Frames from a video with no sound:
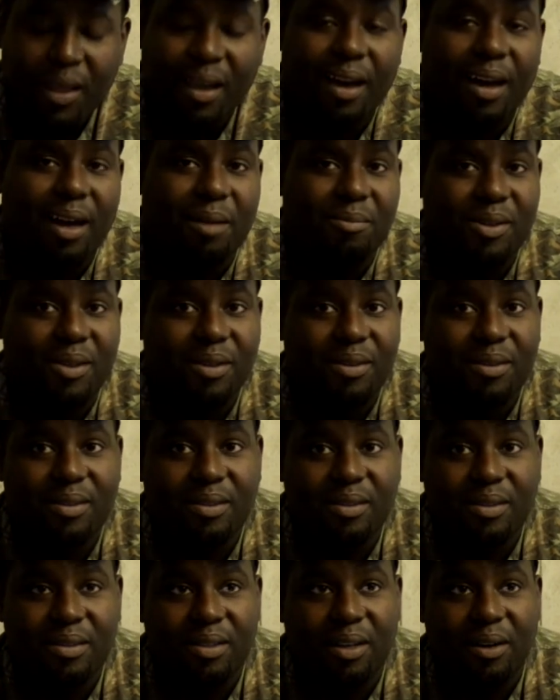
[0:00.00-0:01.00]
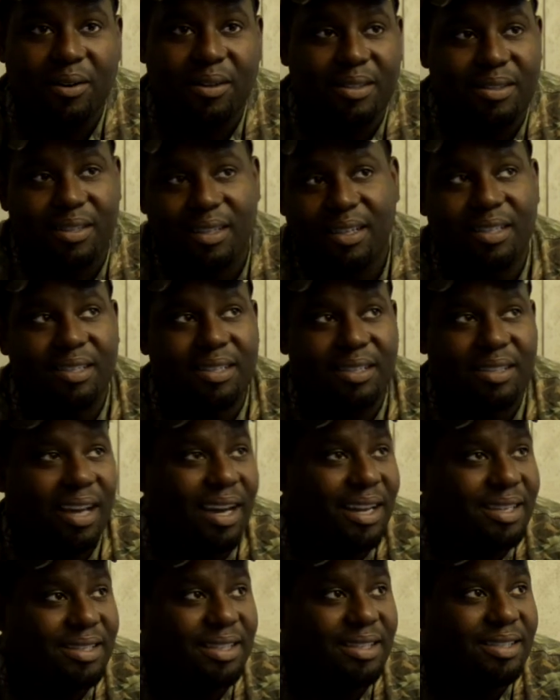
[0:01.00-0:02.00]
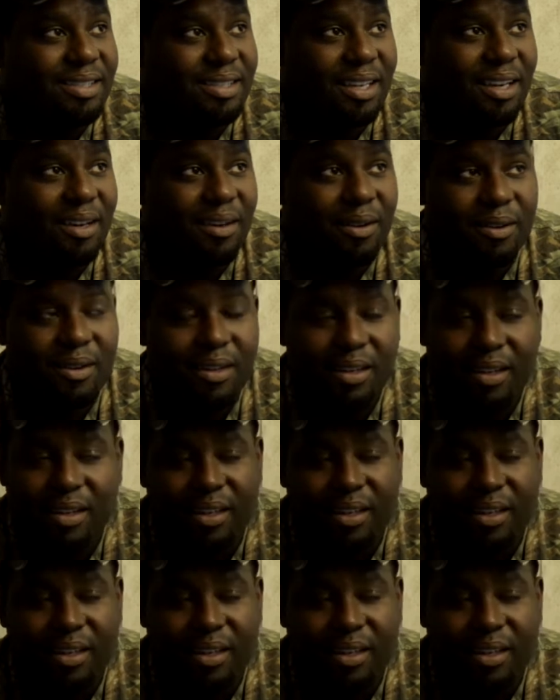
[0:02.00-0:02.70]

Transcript: You notice that it's not just deer